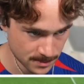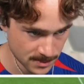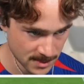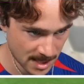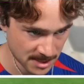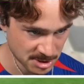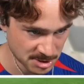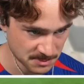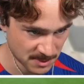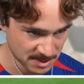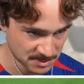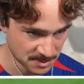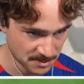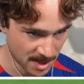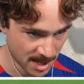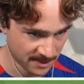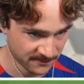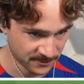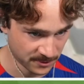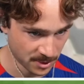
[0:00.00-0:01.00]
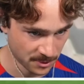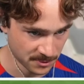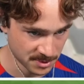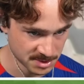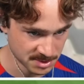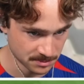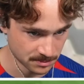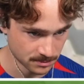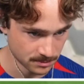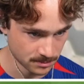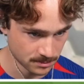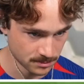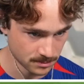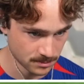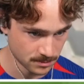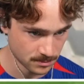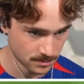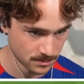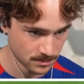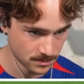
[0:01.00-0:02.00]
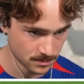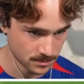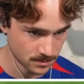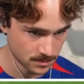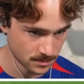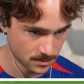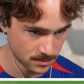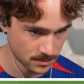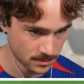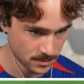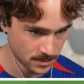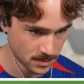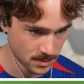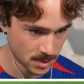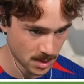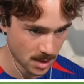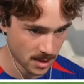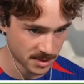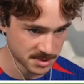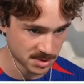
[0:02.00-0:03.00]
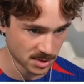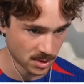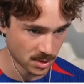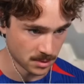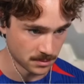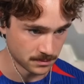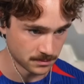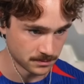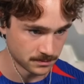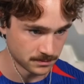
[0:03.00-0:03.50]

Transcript: That just makes me mad for no reason. Oh, that's a goal.